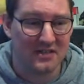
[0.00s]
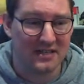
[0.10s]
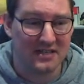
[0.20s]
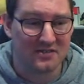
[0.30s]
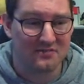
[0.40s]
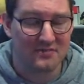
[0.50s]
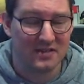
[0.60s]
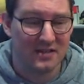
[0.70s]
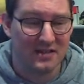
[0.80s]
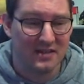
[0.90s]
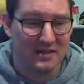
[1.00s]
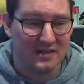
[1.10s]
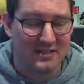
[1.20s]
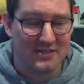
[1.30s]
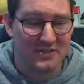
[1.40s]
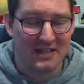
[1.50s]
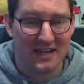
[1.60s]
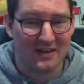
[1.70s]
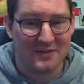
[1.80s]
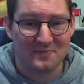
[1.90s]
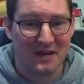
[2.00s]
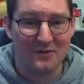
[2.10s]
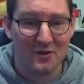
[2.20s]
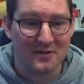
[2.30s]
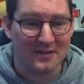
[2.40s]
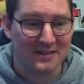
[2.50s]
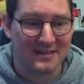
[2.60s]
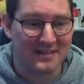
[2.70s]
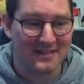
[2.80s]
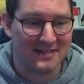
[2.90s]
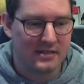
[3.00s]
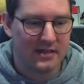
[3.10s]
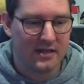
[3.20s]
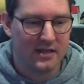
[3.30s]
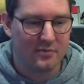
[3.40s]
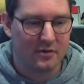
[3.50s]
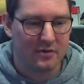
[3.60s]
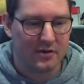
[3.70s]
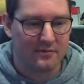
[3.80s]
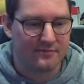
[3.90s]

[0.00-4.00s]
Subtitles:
It's just how his power works. Slinger, boring.